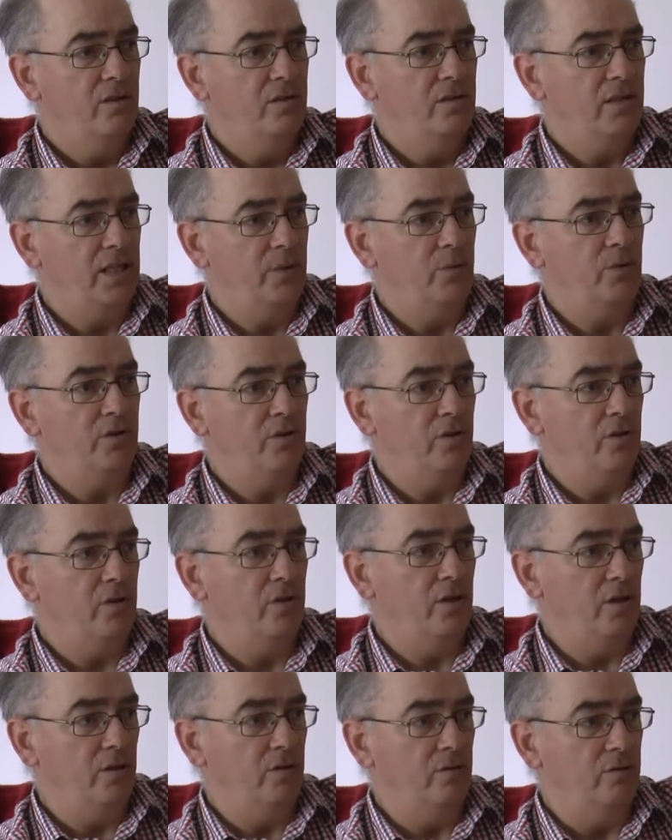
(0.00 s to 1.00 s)
They will not
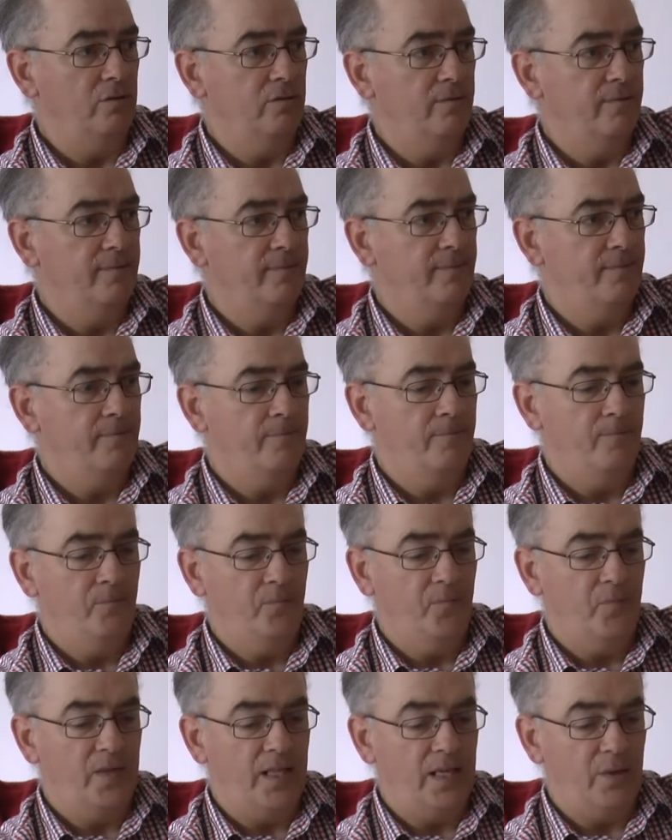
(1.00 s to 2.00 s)
go.
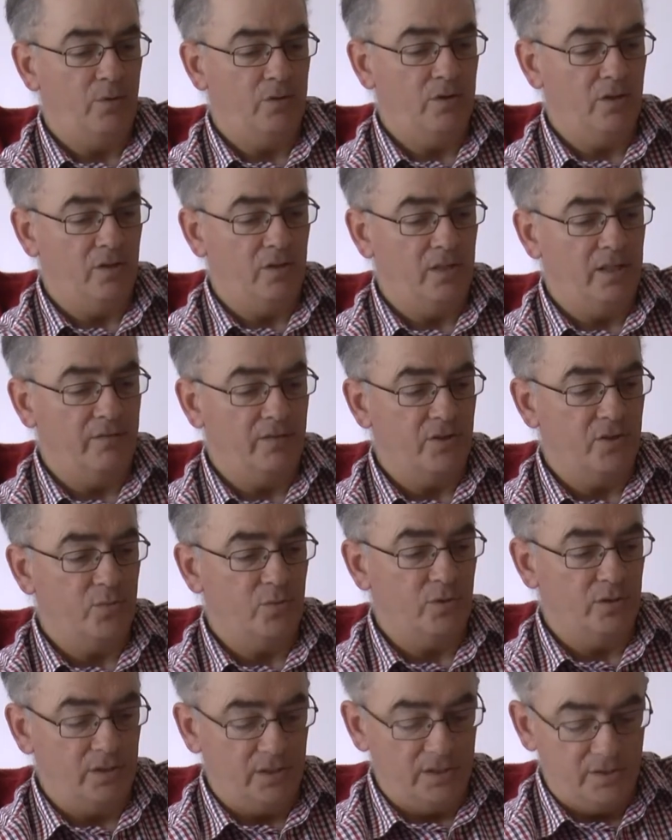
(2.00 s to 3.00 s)
They will not leave this
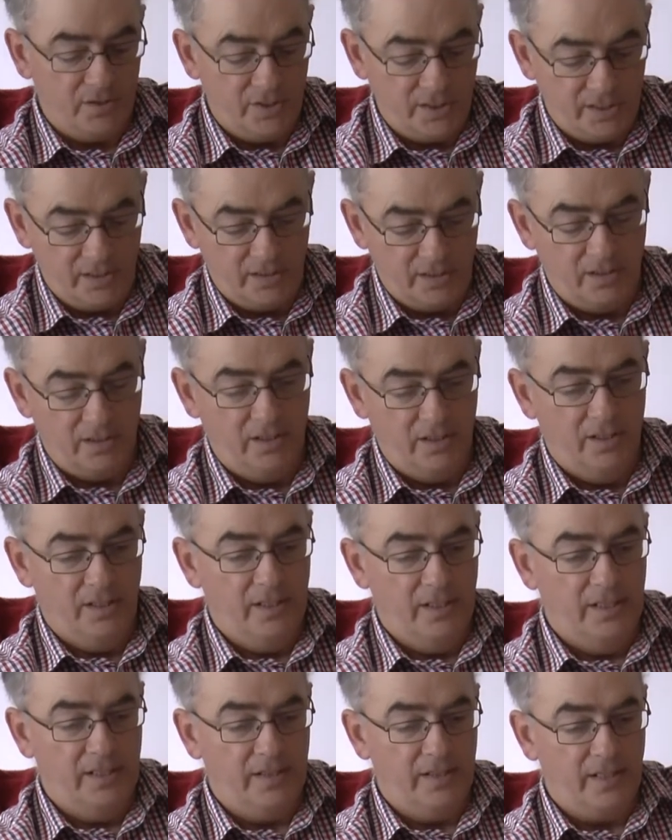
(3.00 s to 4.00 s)
world until
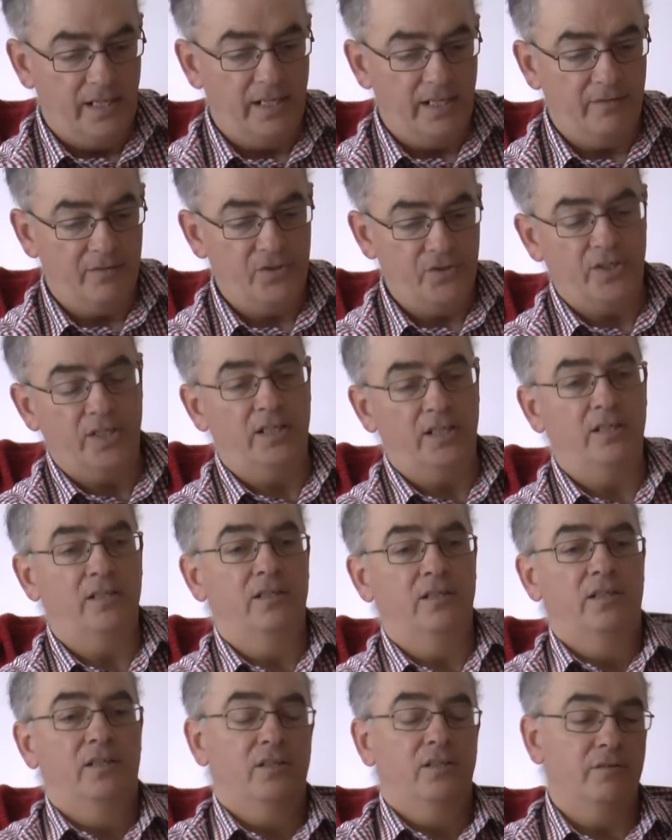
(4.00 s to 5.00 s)
they have seen
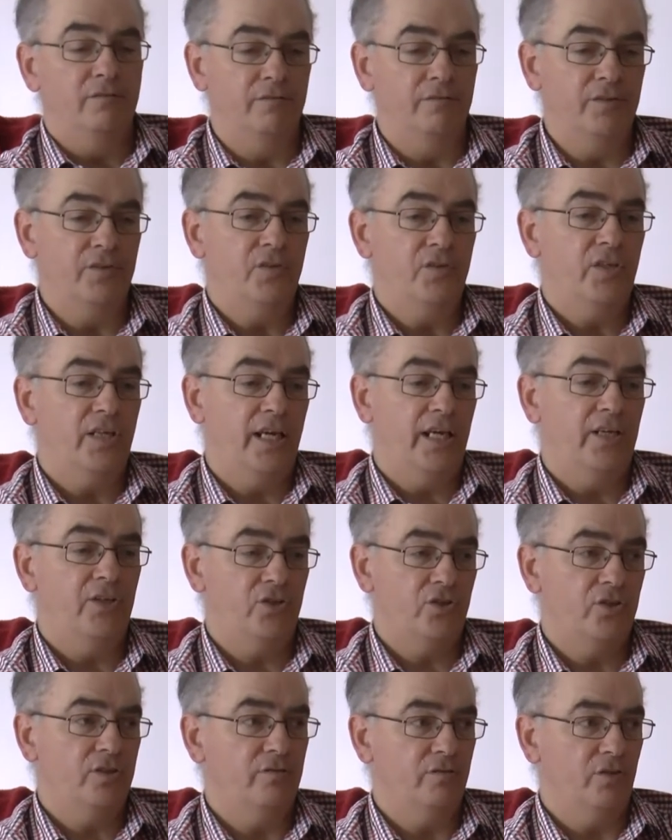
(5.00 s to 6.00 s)
the
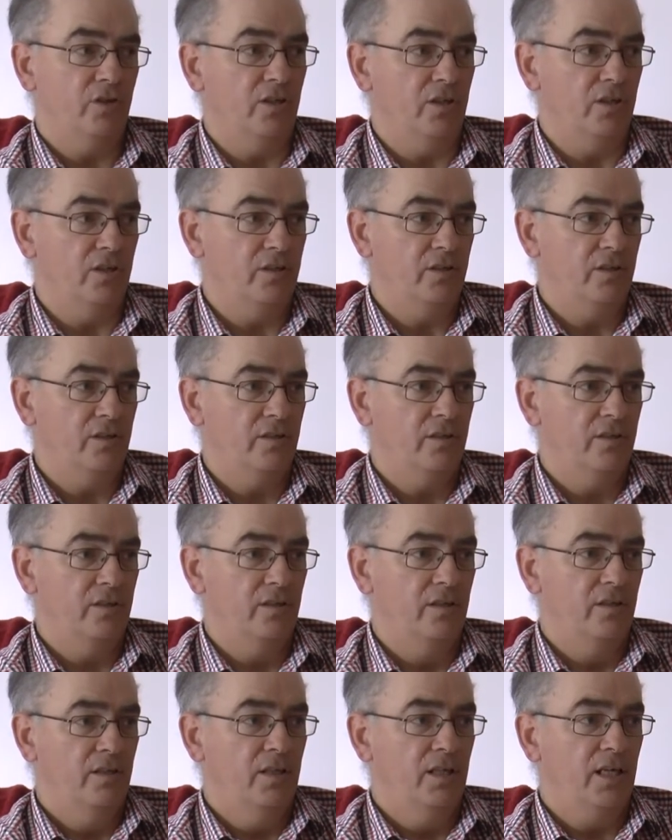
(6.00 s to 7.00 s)
vindication of God
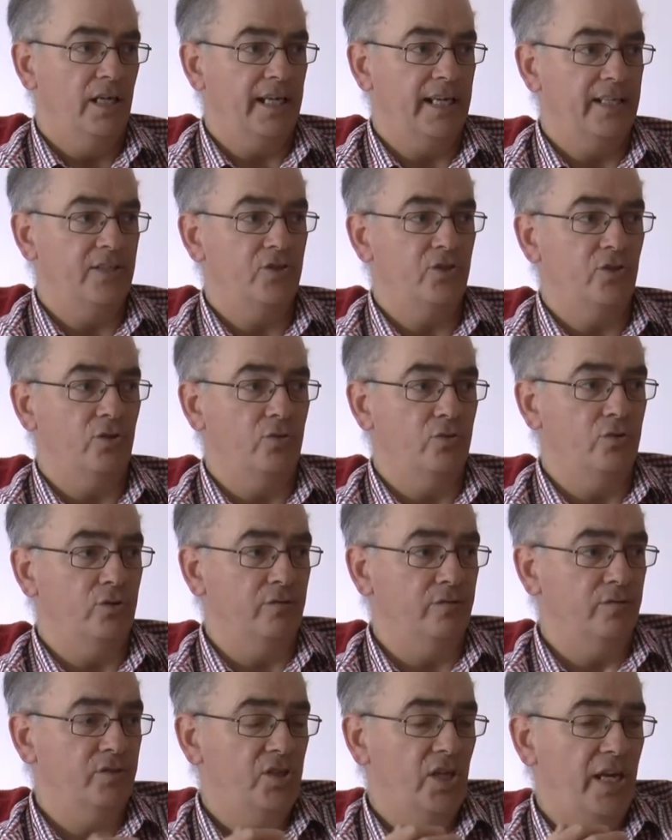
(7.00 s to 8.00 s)
against those
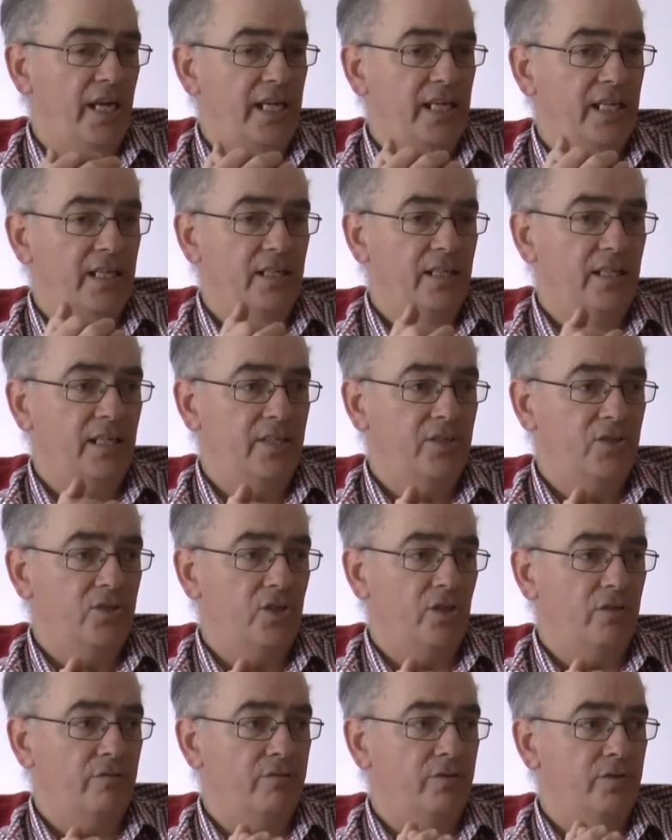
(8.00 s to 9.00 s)
who've taken his
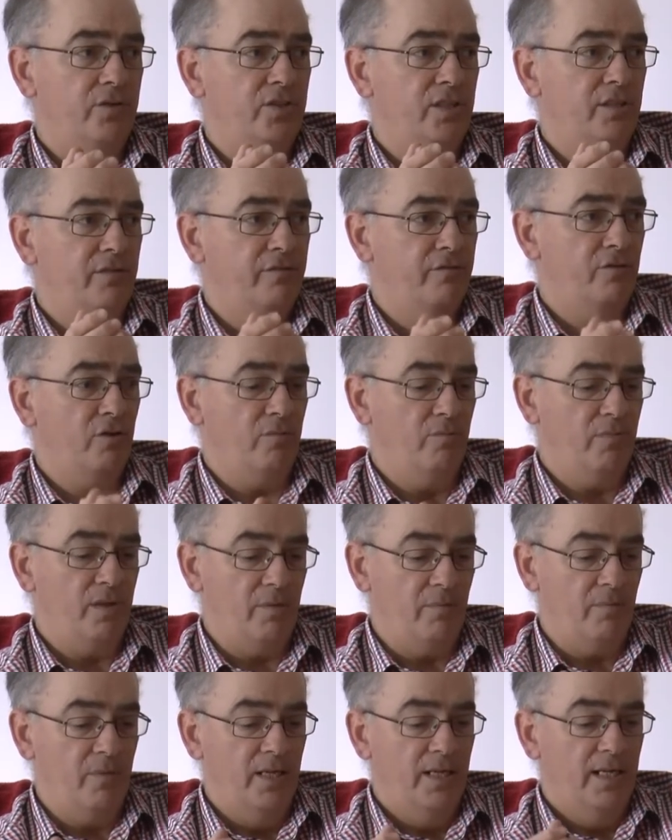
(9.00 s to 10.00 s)
sovereignty from him,
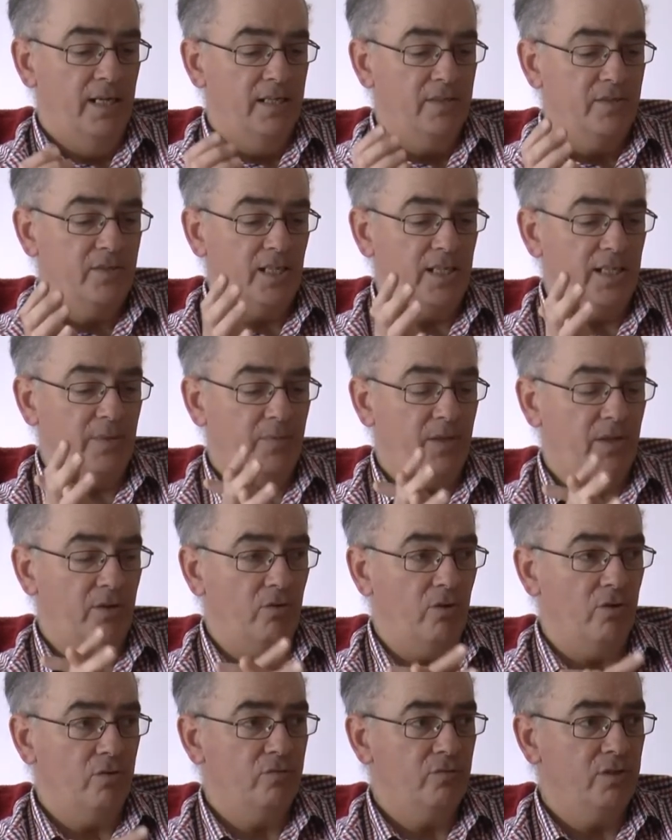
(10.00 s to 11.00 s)
set up their
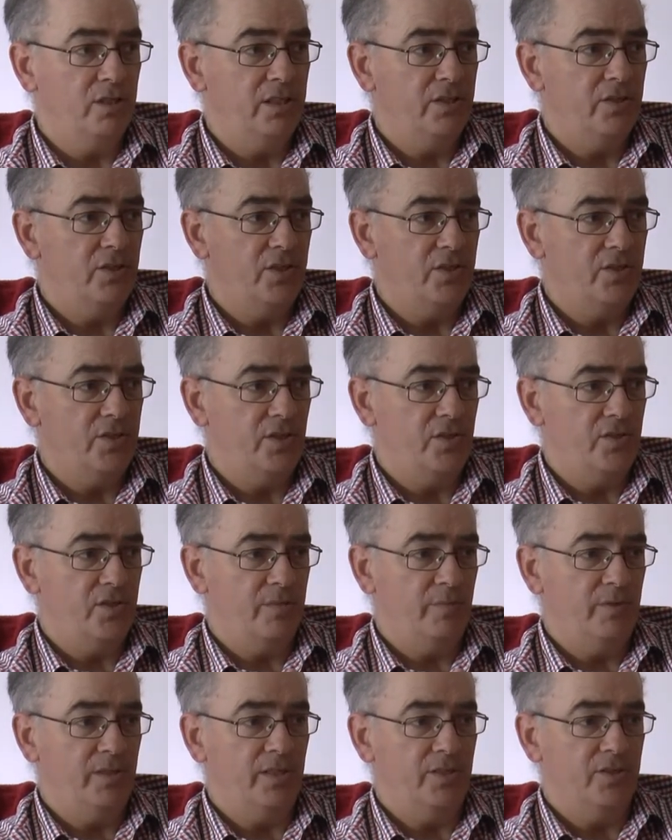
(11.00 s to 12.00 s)
own religious system
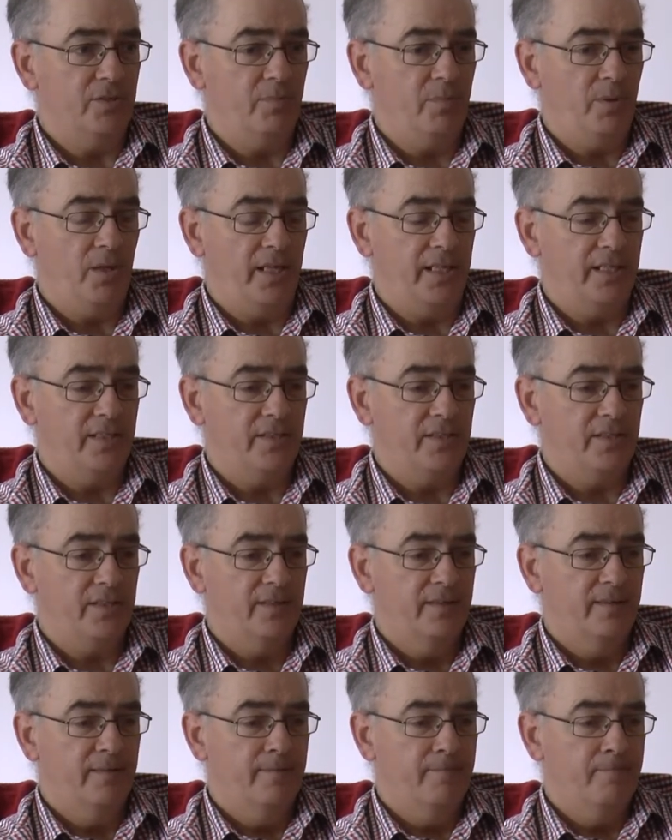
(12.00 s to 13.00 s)
in its place,
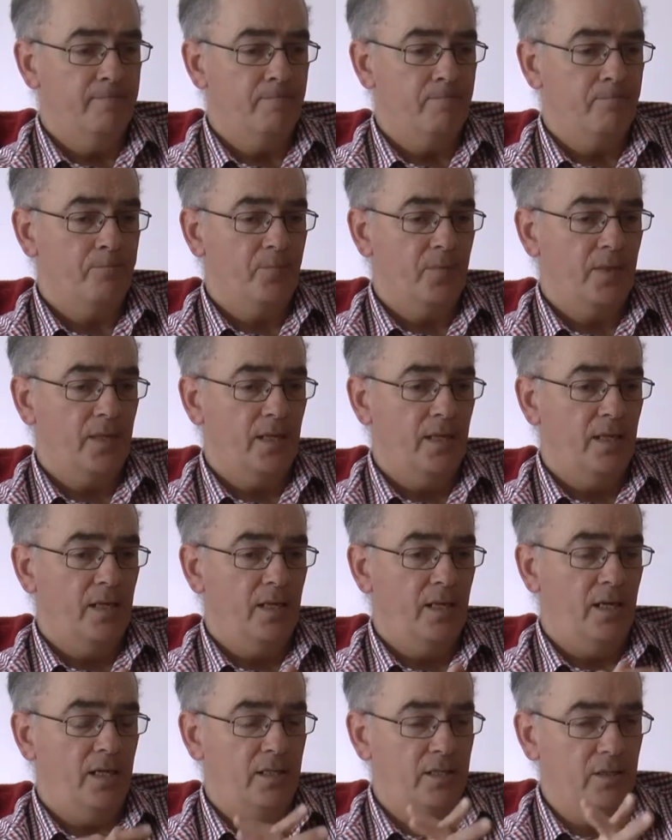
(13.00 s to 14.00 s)

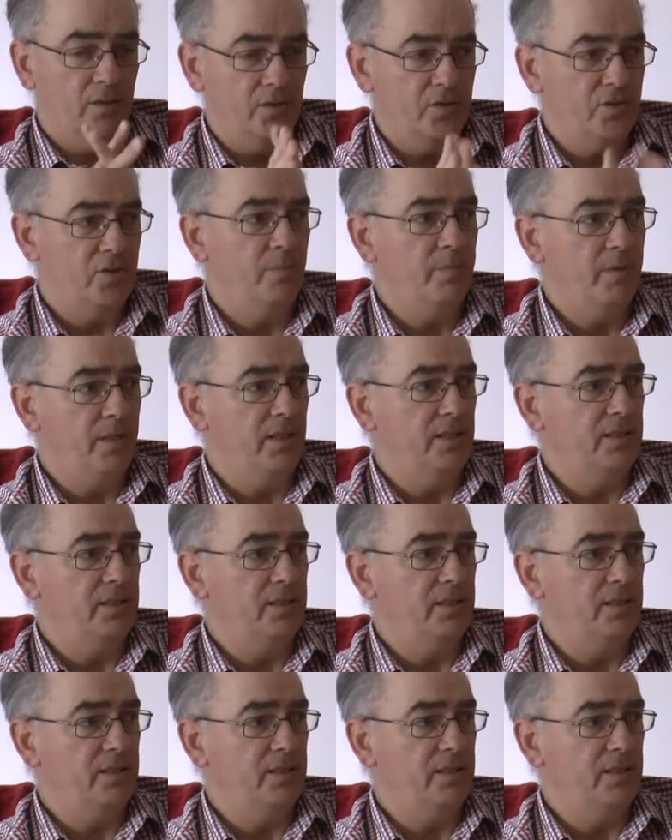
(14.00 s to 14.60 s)
and God has departed.